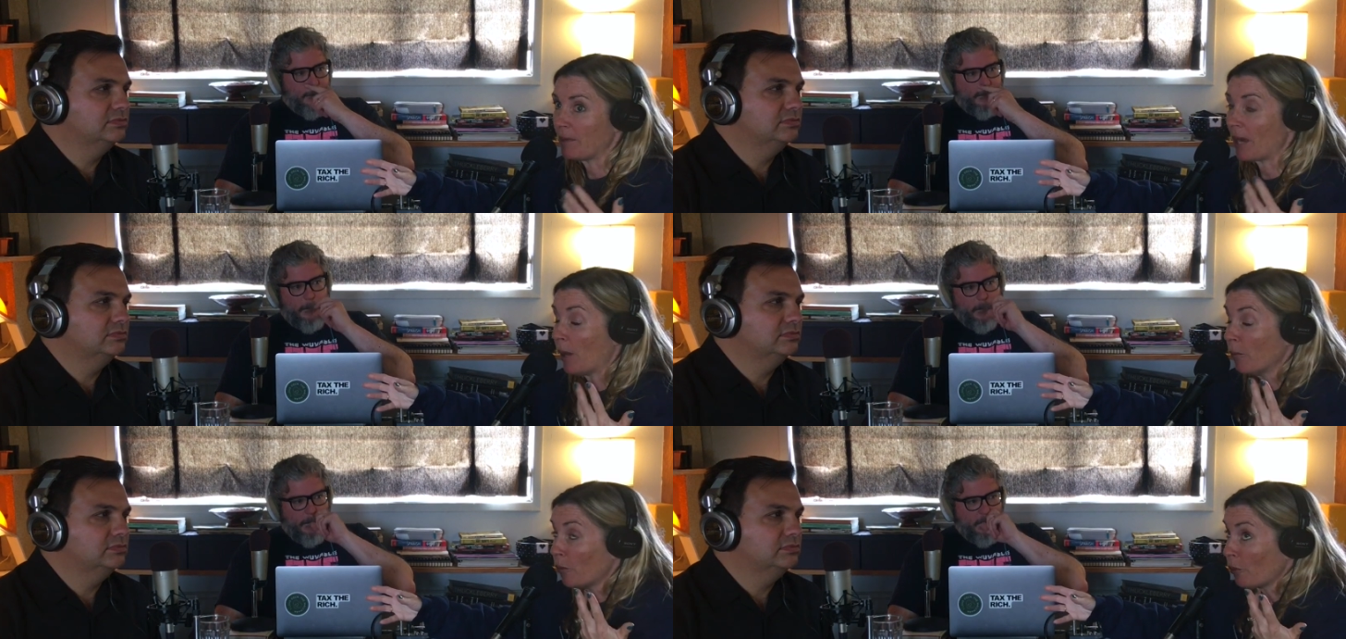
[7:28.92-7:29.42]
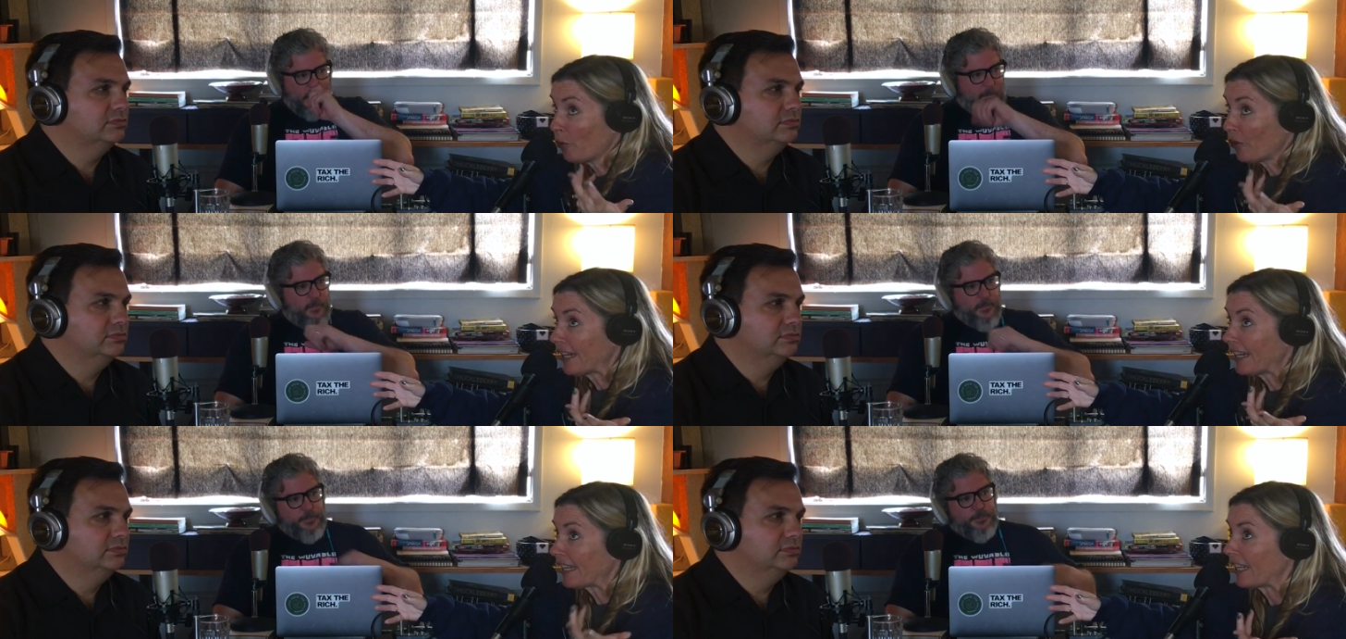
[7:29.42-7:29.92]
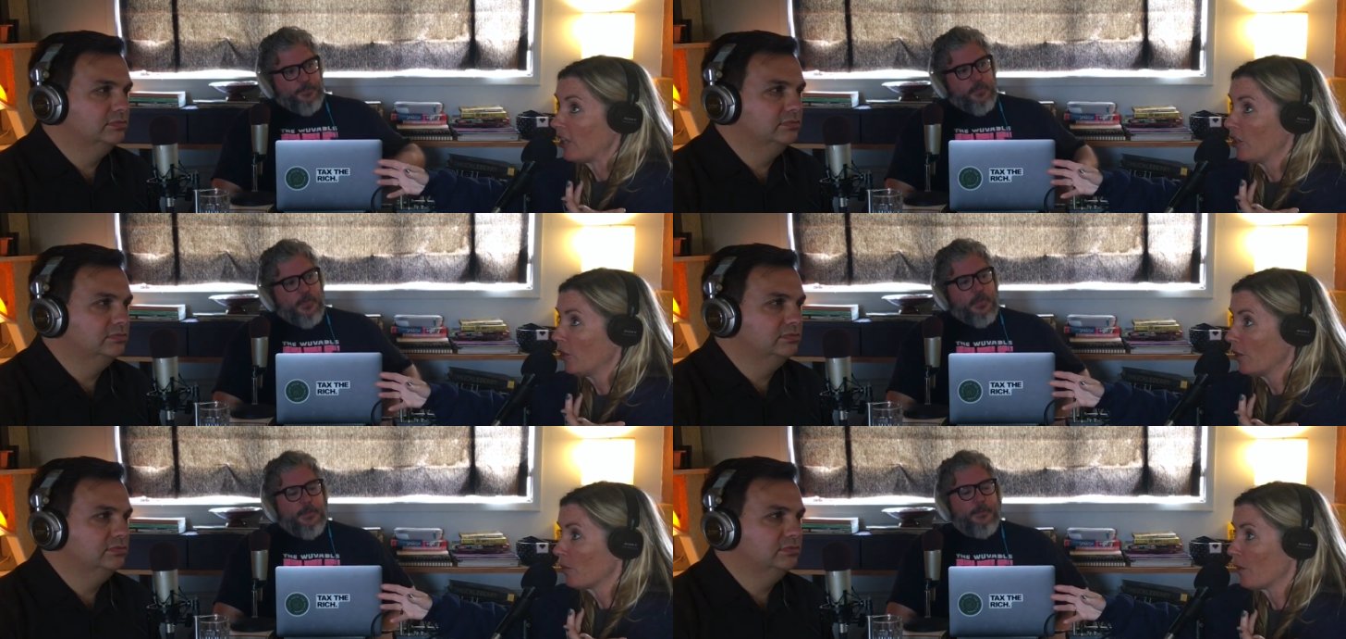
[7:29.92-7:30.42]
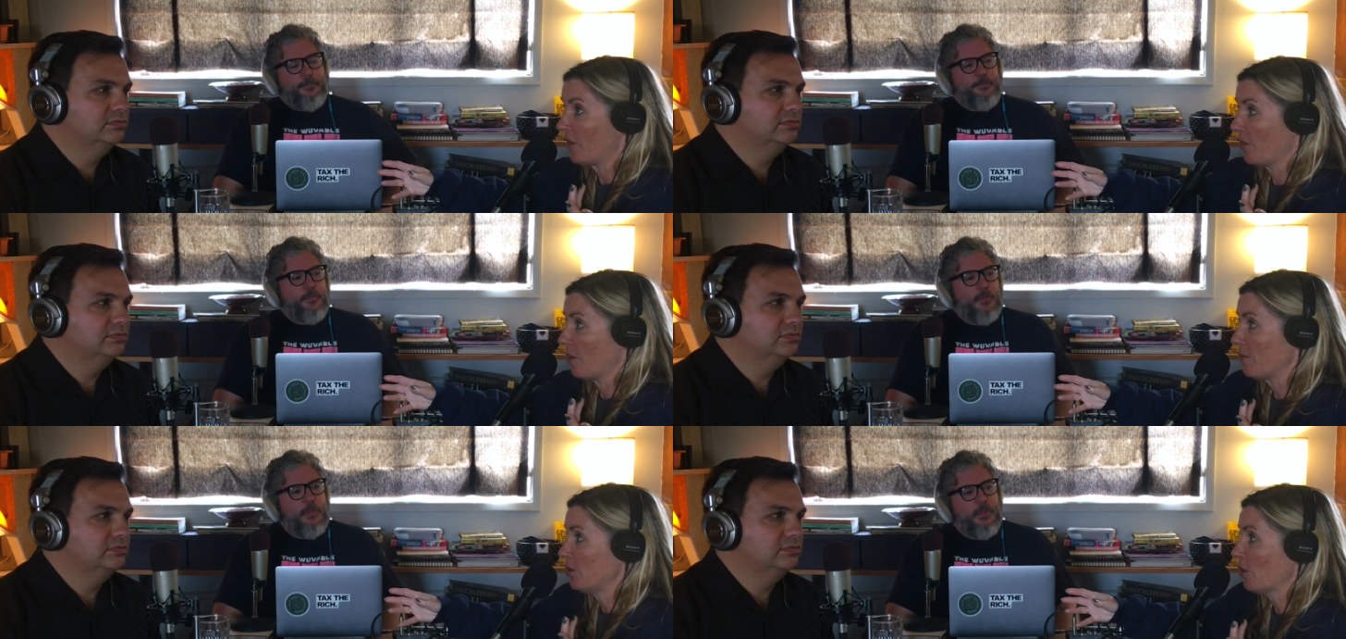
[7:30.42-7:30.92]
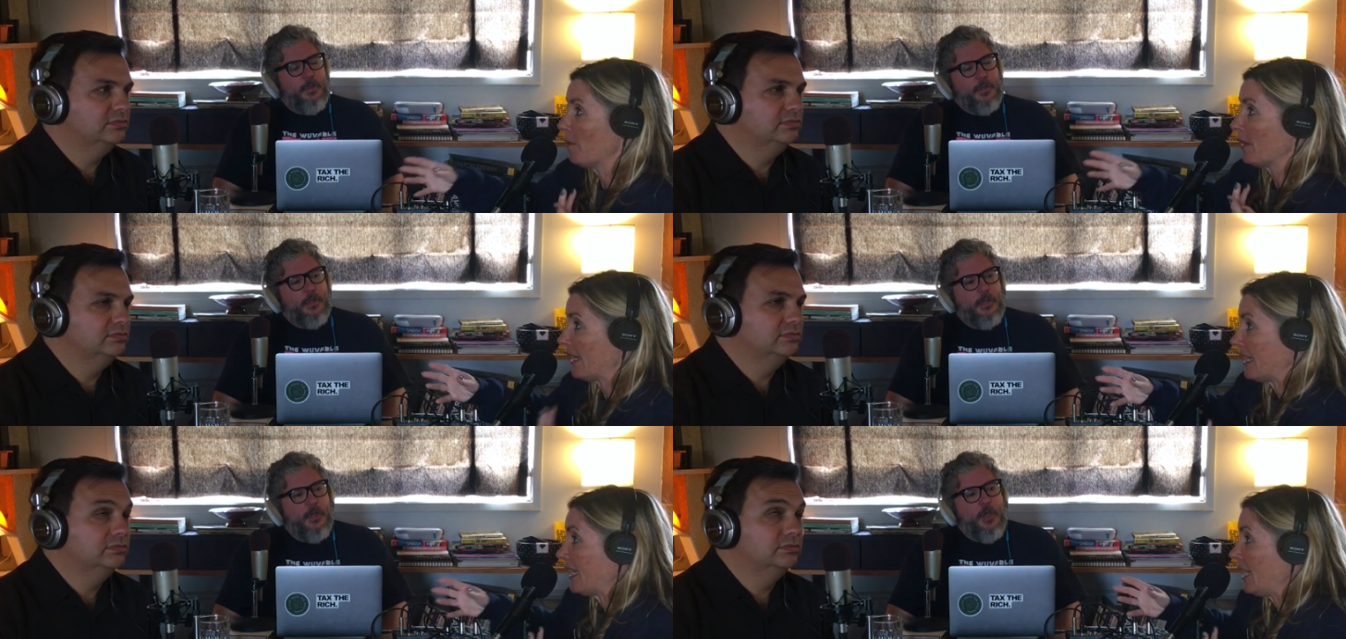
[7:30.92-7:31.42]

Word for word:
Speaker 1: but I'm really good with them, so I'm gonna